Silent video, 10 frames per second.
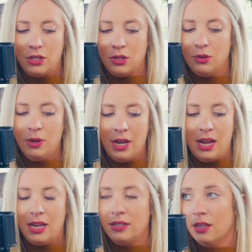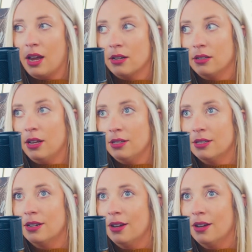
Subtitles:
too, is the guest list.